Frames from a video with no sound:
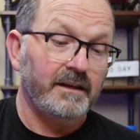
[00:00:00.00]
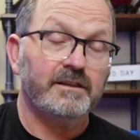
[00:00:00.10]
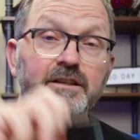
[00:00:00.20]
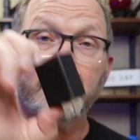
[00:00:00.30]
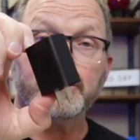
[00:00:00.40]

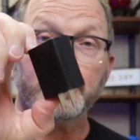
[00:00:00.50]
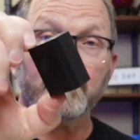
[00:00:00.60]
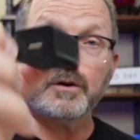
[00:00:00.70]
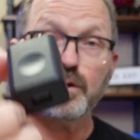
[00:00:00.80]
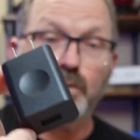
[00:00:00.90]
It's got
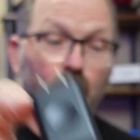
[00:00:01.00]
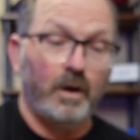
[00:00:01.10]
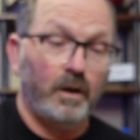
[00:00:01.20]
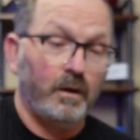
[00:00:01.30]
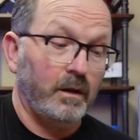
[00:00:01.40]
your
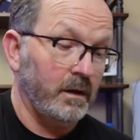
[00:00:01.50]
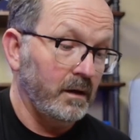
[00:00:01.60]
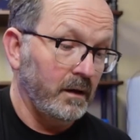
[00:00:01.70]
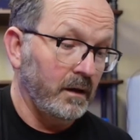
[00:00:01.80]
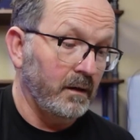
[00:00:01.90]
wall
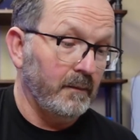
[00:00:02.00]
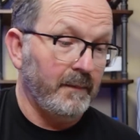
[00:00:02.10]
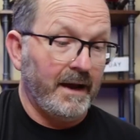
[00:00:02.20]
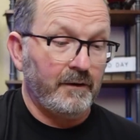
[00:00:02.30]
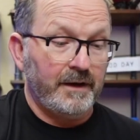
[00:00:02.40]

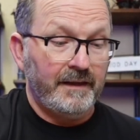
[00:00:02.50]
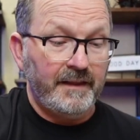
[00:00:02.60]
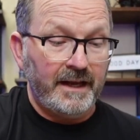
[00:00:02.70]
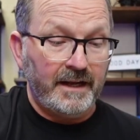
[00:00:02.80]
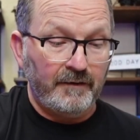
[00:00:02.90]
mount. And
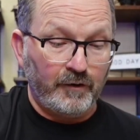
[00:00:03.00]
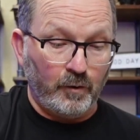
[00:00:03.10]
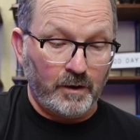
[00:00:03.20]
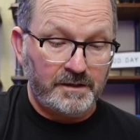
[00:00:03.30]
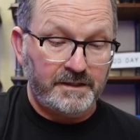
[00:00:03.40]
then, of
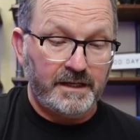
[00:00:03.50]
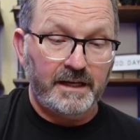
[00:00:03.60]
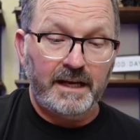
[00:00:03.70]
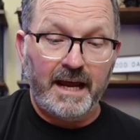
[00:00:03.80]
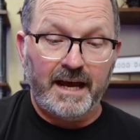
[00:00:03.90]
course,
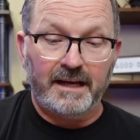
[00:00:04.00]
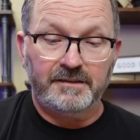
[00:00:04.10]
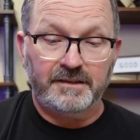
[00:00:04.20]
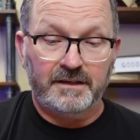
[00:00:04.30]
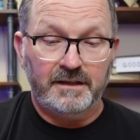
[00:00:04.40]
it
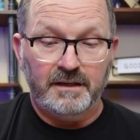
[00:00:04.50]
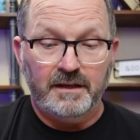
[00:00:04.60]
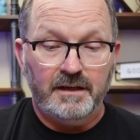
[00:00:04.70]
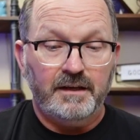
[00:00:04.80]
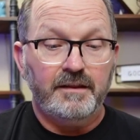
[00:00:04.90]
has
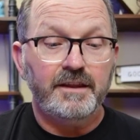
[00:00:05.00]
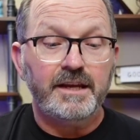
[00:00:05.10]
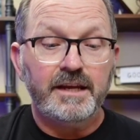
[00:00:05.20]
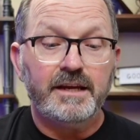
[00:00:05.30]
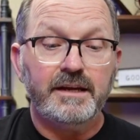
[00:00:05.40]

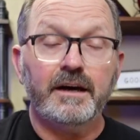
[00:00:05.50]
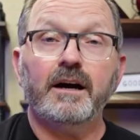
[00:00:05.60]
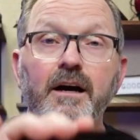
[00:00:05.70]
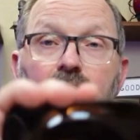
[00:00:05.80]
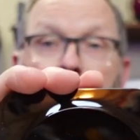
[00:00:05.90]
the
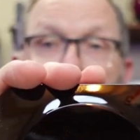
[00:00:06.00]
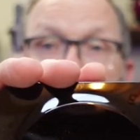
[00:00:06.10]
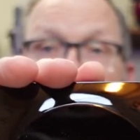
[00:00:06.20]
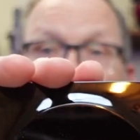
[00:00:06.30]
hub.